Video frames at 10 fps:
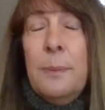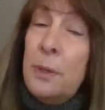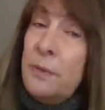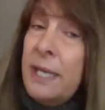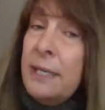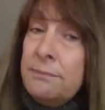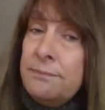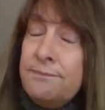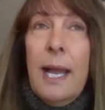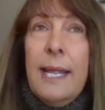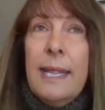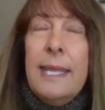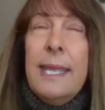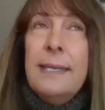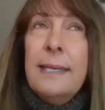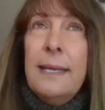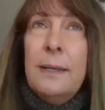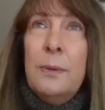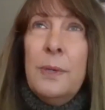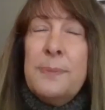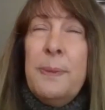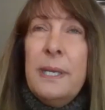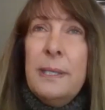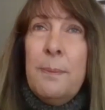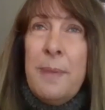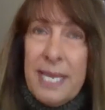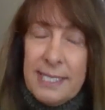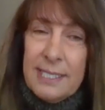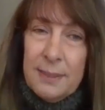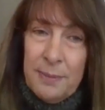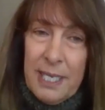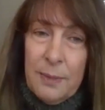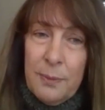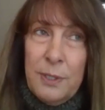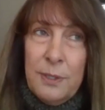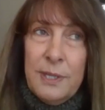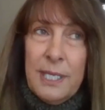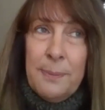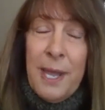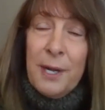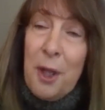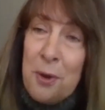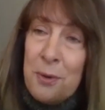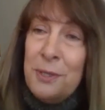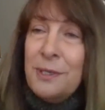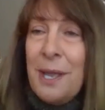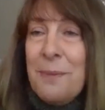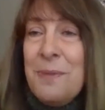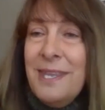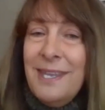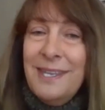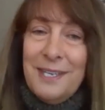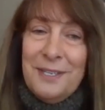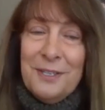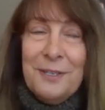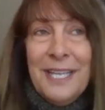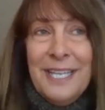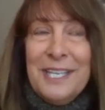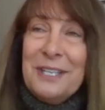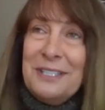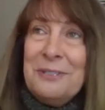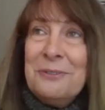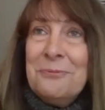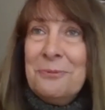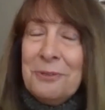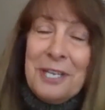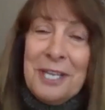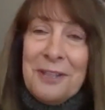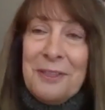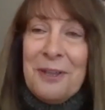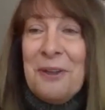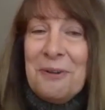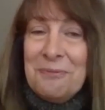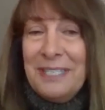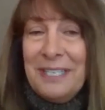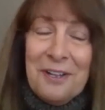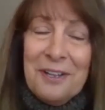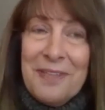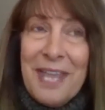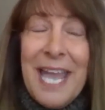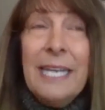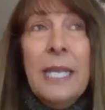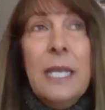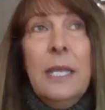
moving. I think what's been amazing to me, when you think about, oh, you're coming in and you're working on the home and all of that,